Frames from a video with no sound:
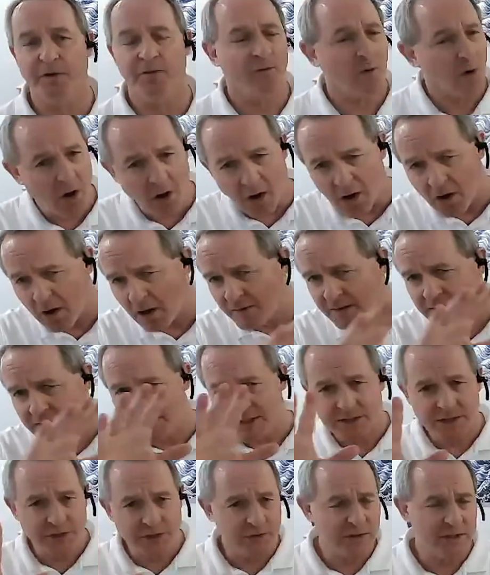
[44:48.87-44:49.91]
for all the
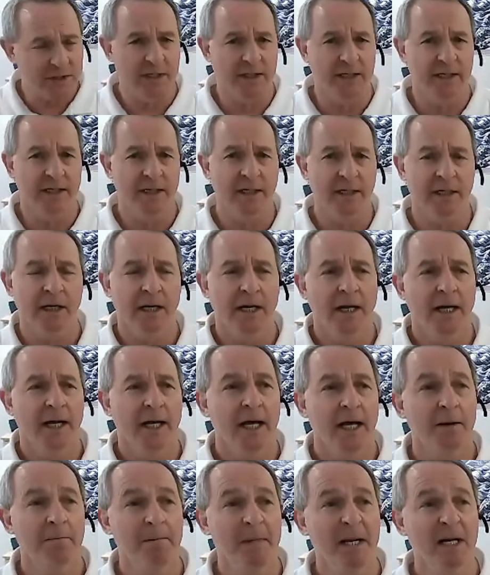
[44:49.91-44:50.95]
tissues in the knee
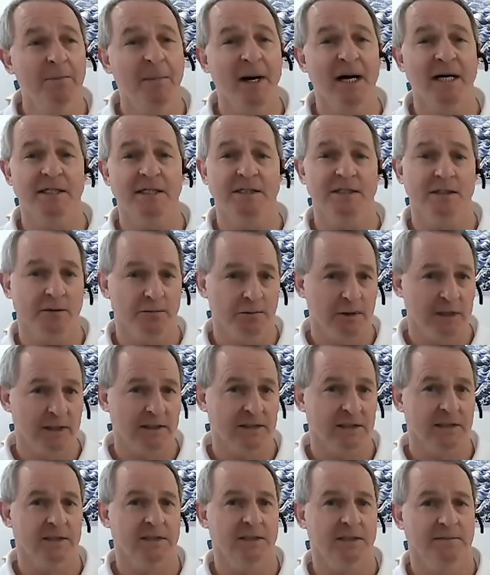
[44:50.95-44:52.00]
and minimize the risks.